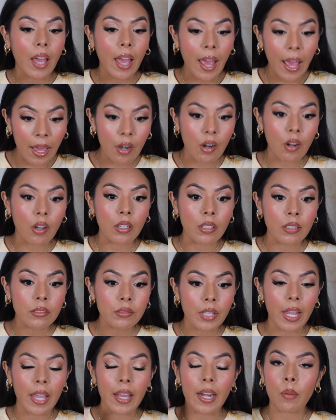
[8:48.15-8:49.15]
at
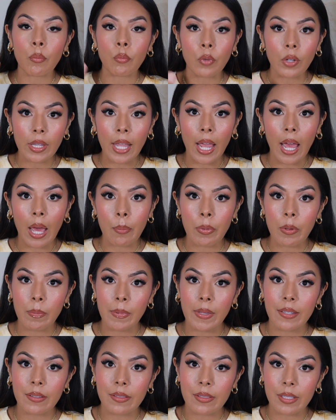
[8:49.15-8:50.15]
all and i'm really happy
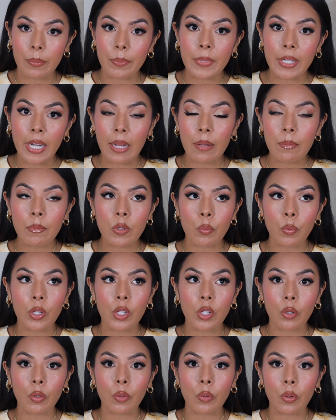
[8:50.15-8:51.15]
because sometimes
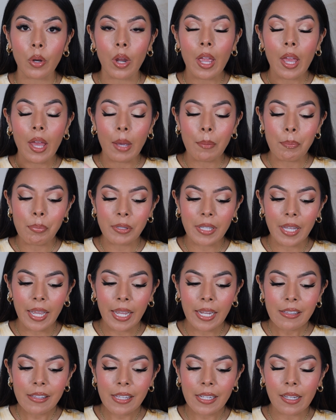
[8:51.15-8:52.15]
when you're
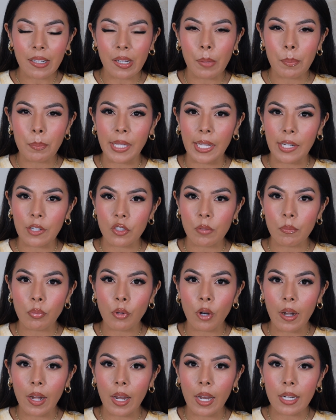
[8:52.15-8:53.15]
applying like a complexion
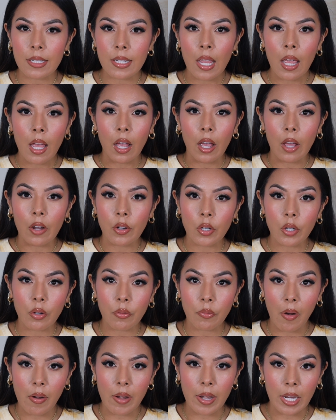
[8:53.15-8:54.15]
product under your
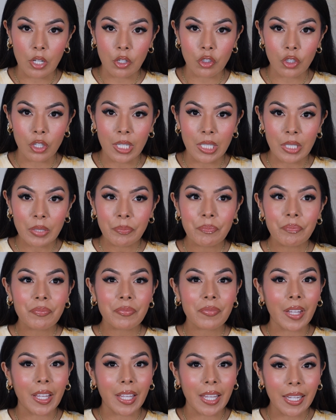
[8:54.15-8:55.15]
foundation
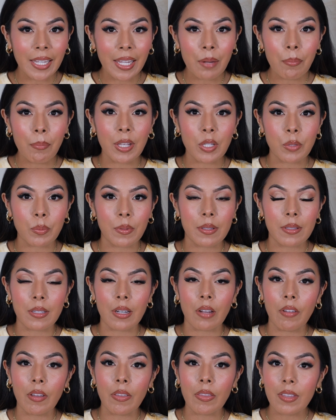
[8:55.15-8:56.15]
it can mess with
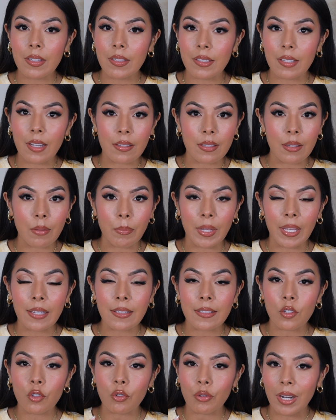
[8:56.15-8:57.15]
stuff and this doesn't
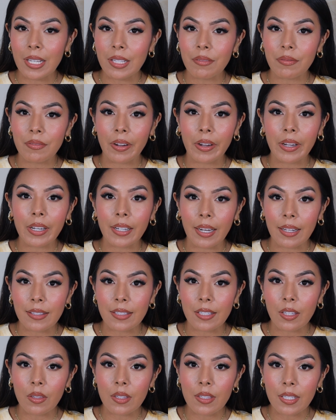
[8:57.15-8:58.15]
because it dries very
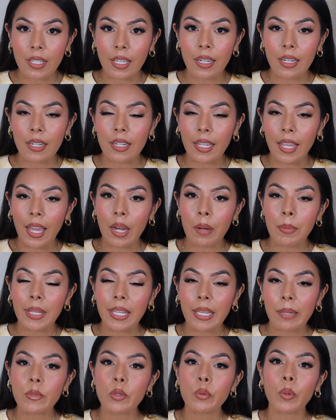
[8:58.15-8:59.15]
nicely on the skin and it kind of
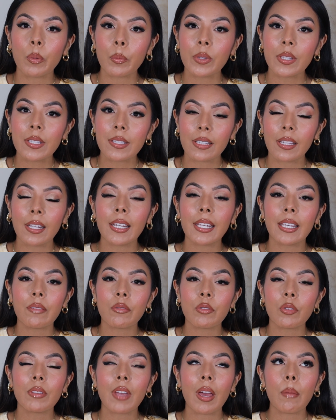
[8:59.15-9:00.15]
becomes one with the skin and
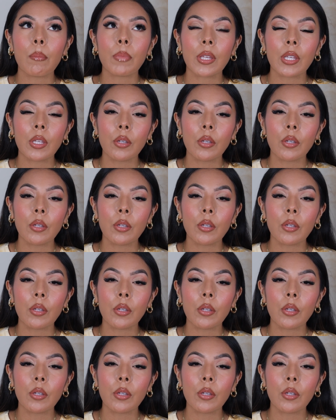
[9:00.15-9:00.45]
gives you that